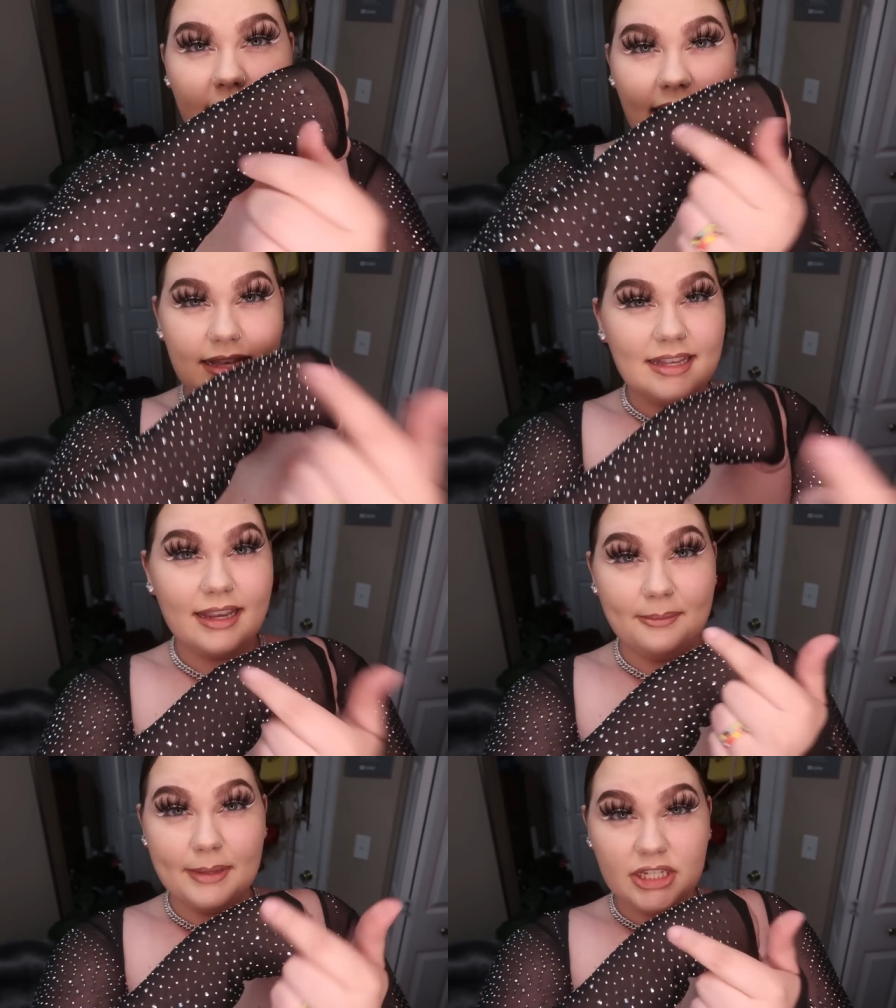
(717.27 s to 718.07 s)
It has
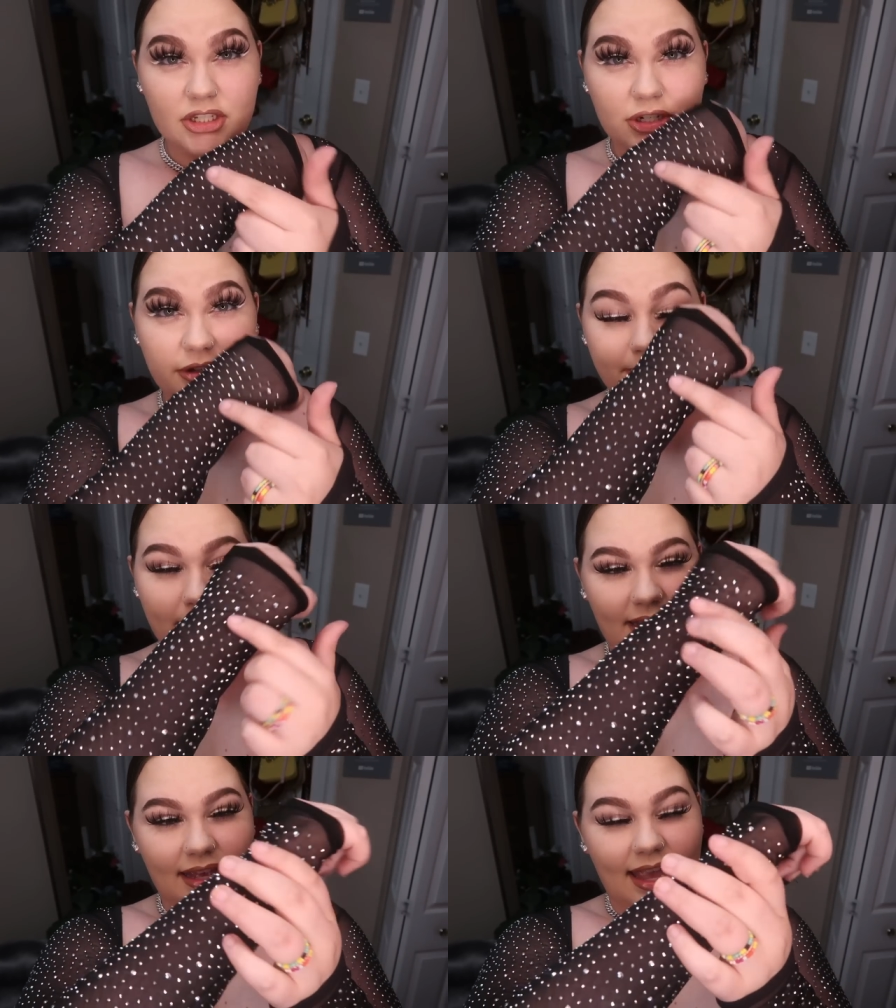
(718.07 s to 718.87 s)
like a mixture of
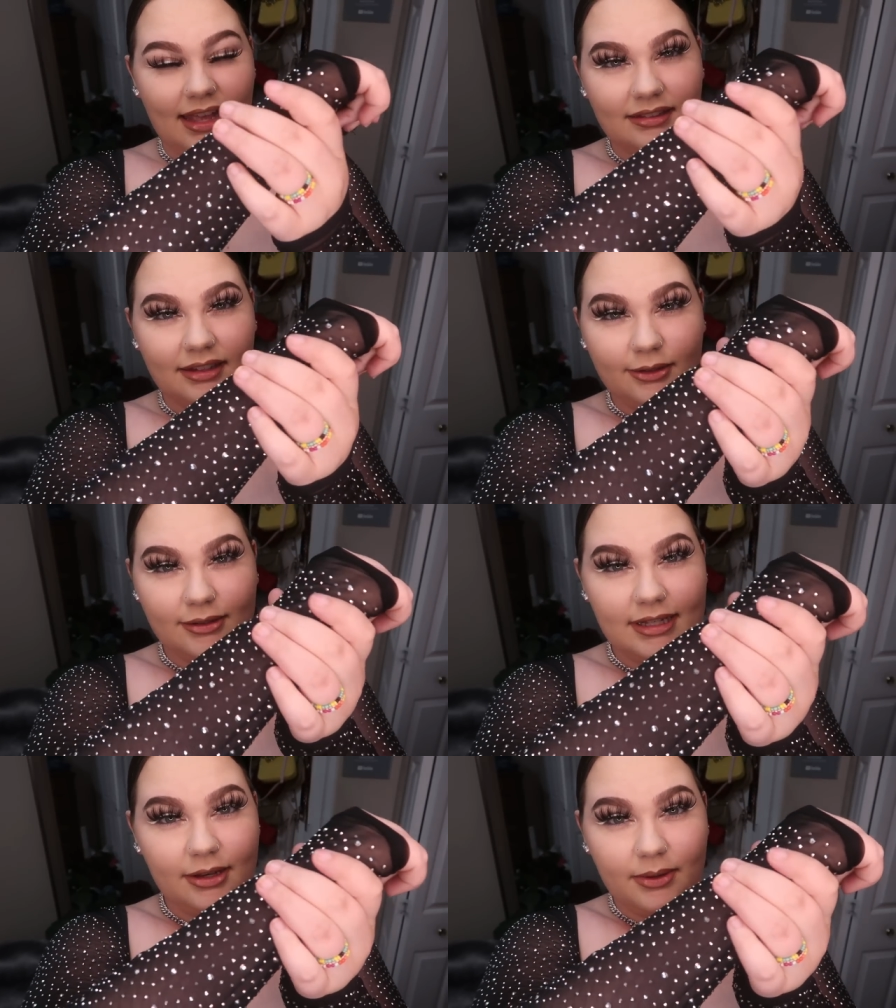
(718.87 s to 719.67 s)
big and little
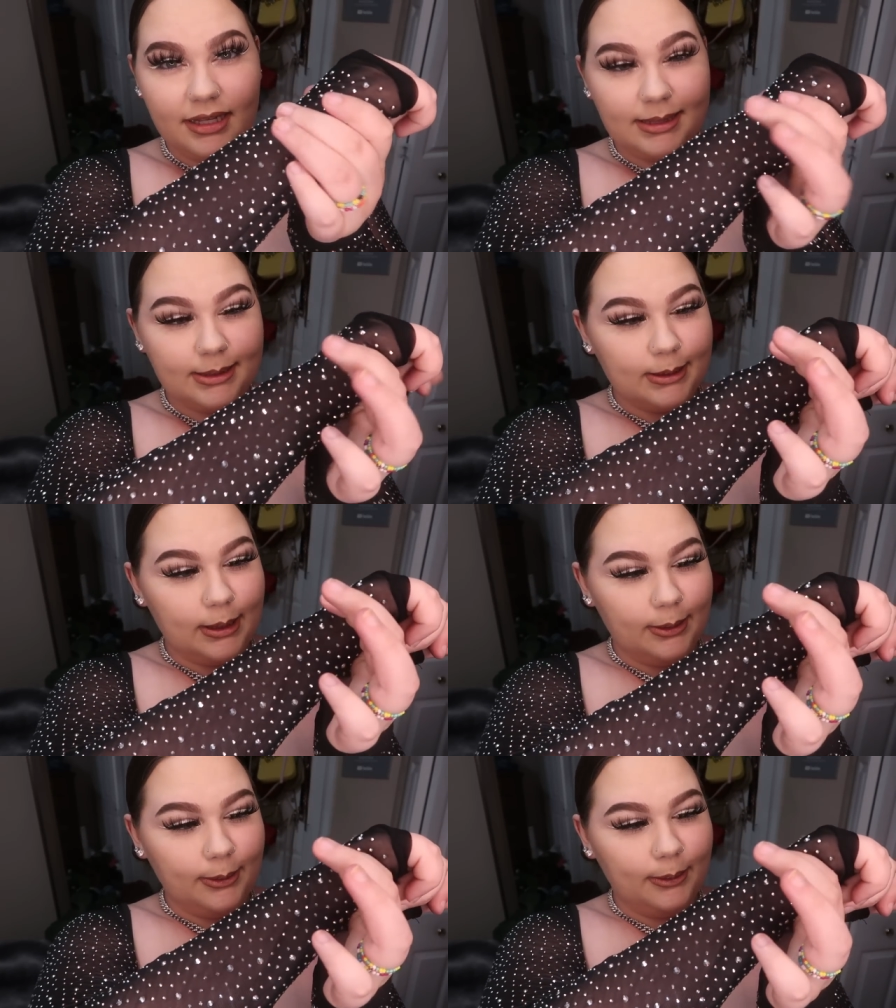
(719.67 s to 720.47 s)
sequins
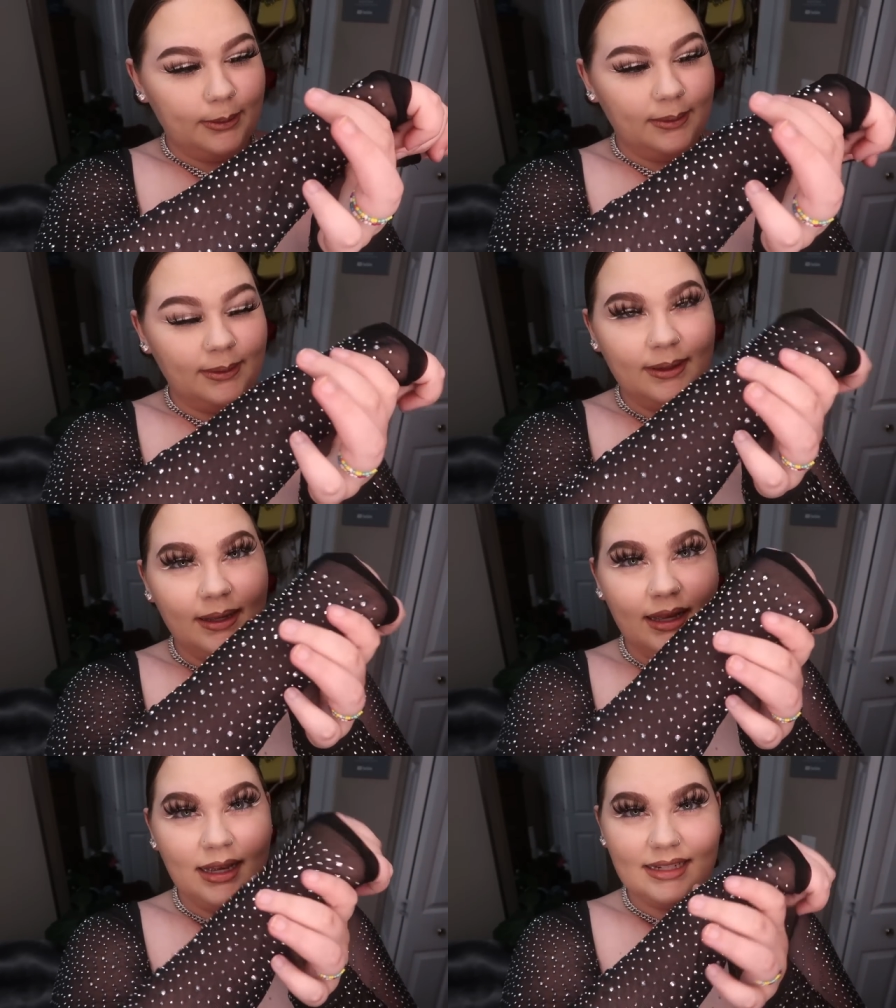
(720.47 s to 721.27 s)
so
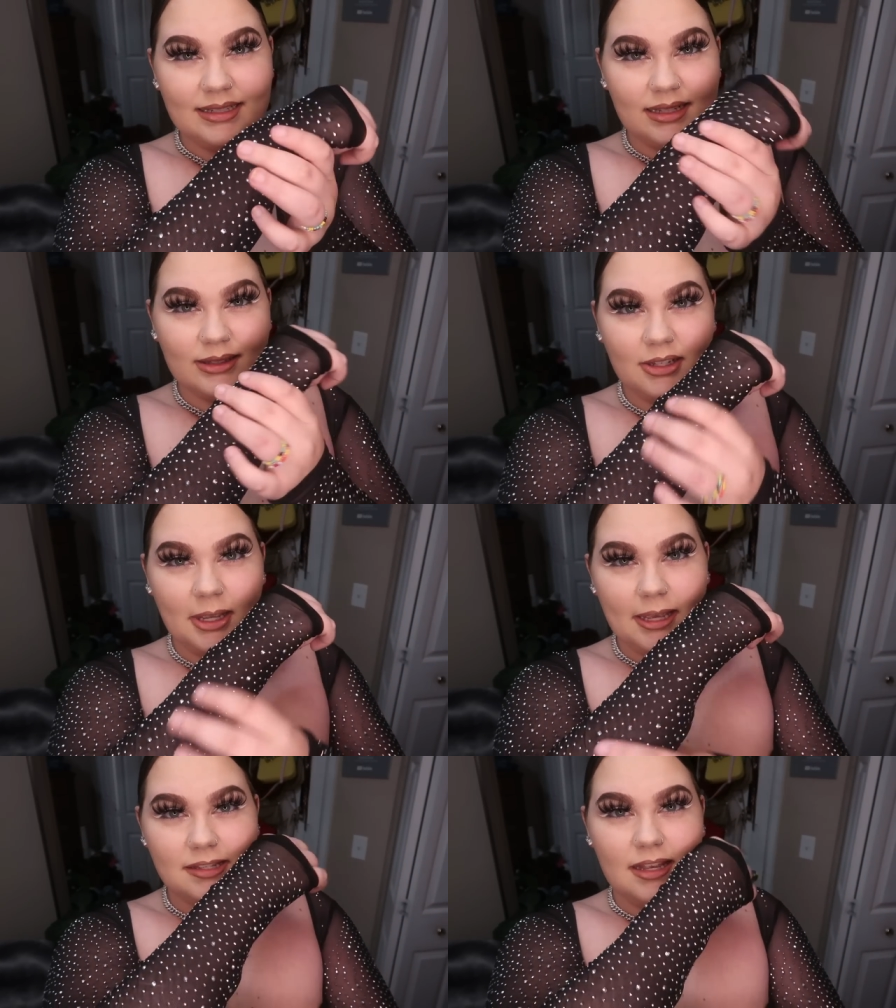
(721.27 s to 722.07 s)
it doesn't
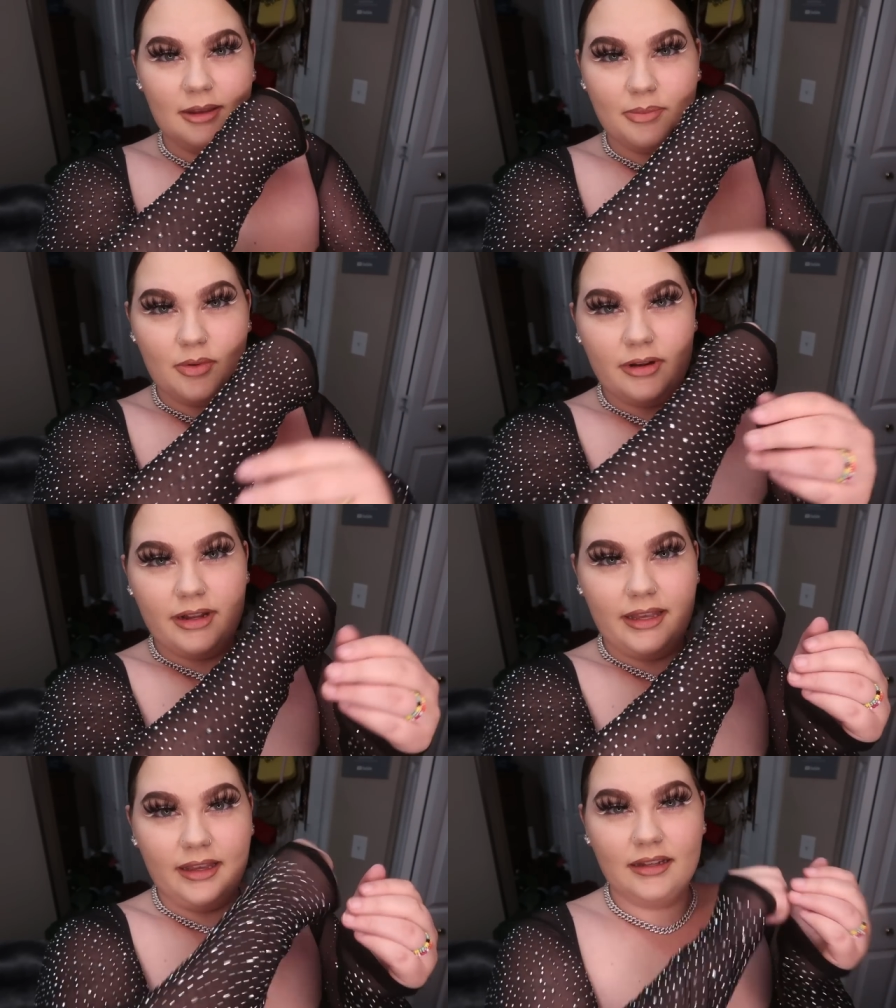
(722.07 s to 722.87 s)
look as like
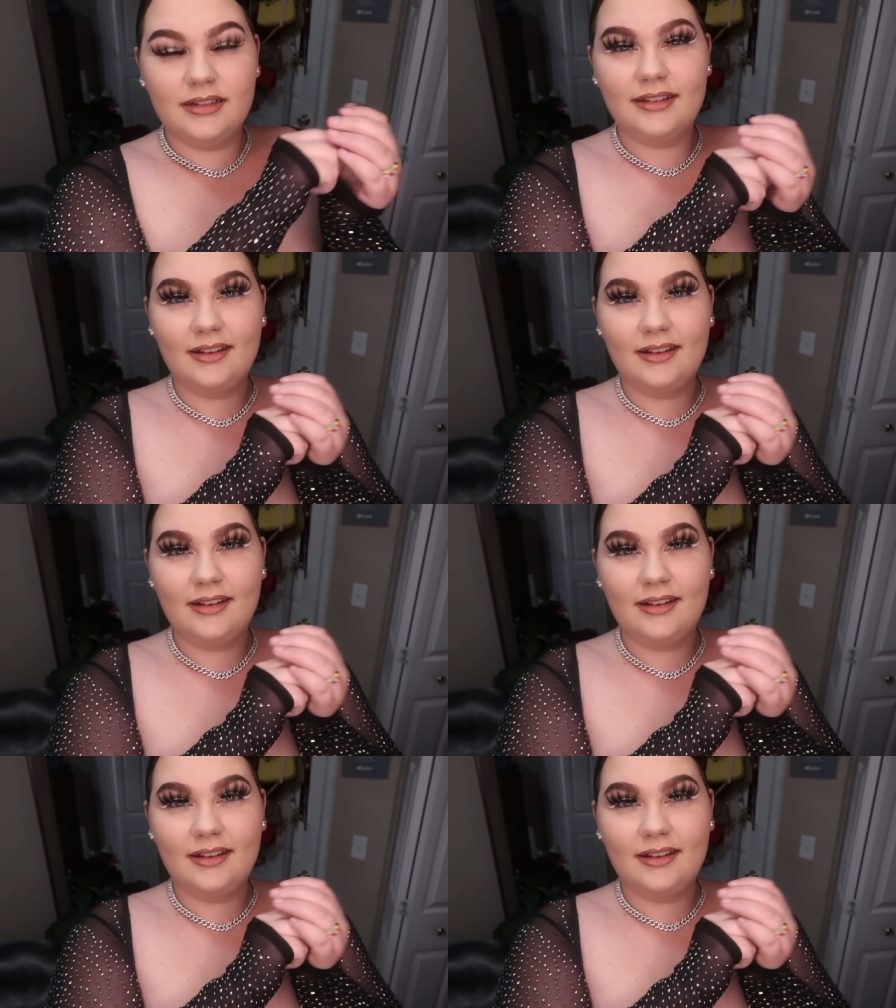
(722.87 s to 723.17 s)
boring.